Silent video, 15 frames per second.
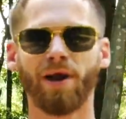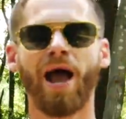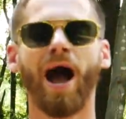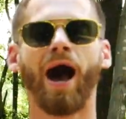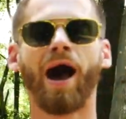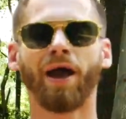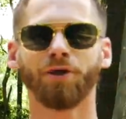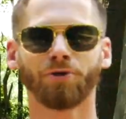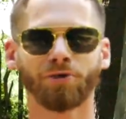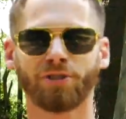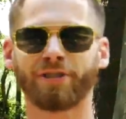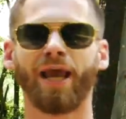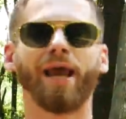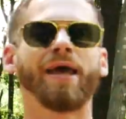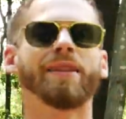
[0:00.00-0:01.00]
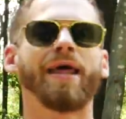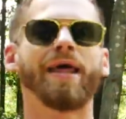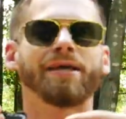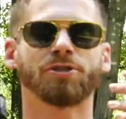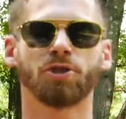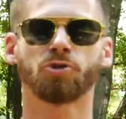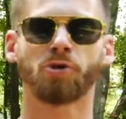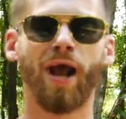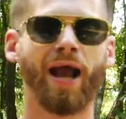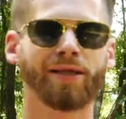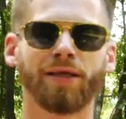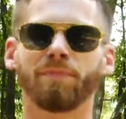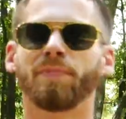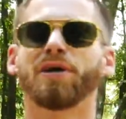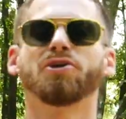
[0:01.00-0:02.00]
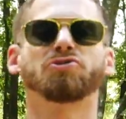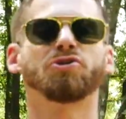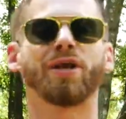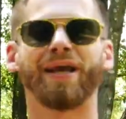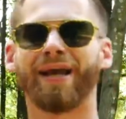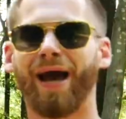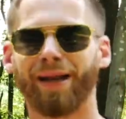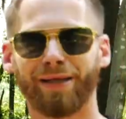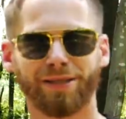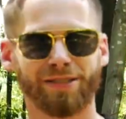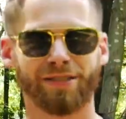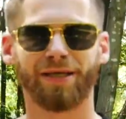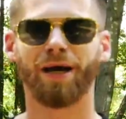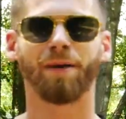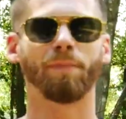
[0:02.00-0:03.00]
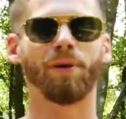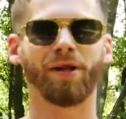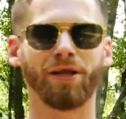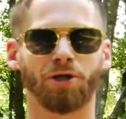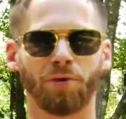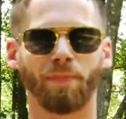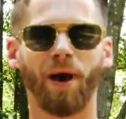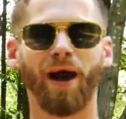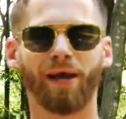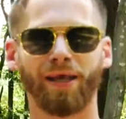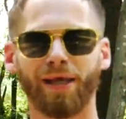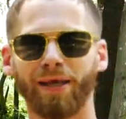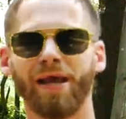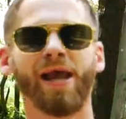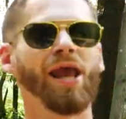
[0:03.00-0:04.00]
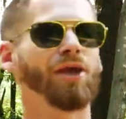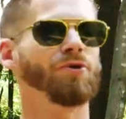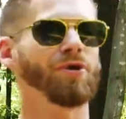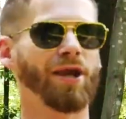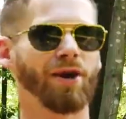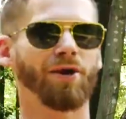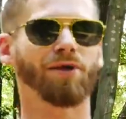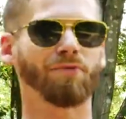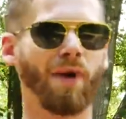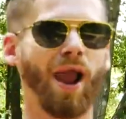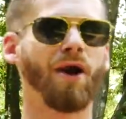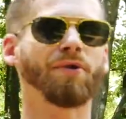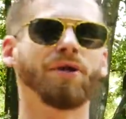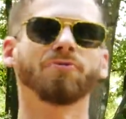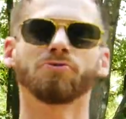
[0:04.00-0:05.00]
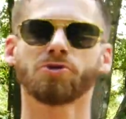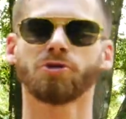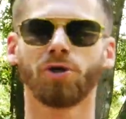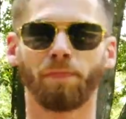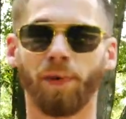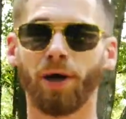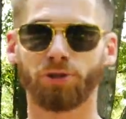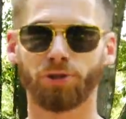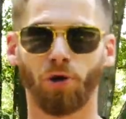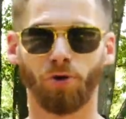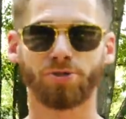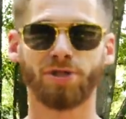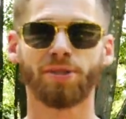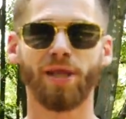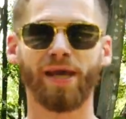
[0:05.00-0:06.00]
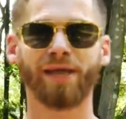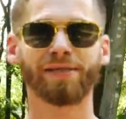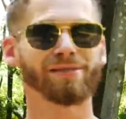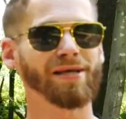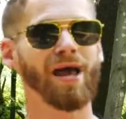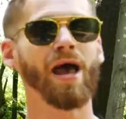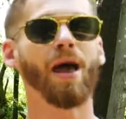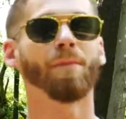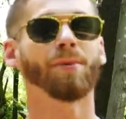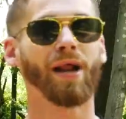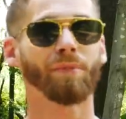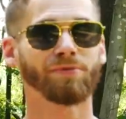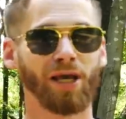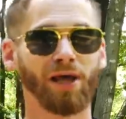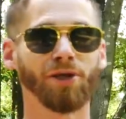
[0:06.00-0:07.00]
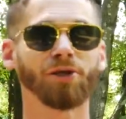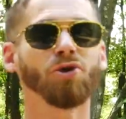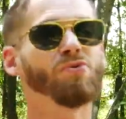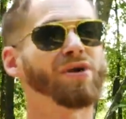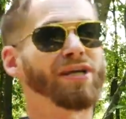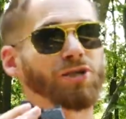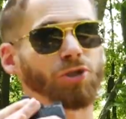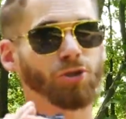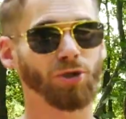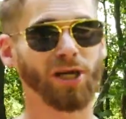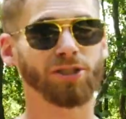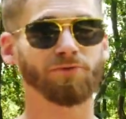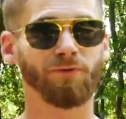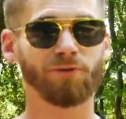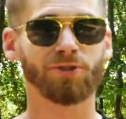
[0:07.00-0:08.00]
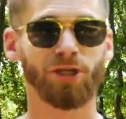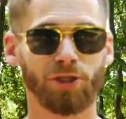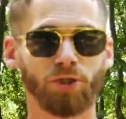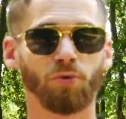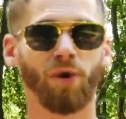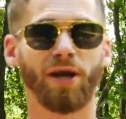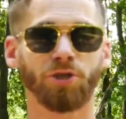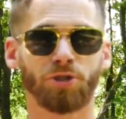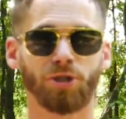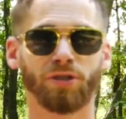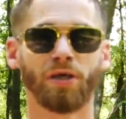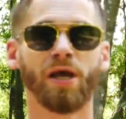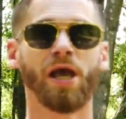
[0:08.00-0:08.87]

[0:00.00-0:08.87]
I understand that it's attractive because you can kind of put it in your pocket, you can carry it around and it will still punch holes in things, but I'm telling you, in a stressful situation,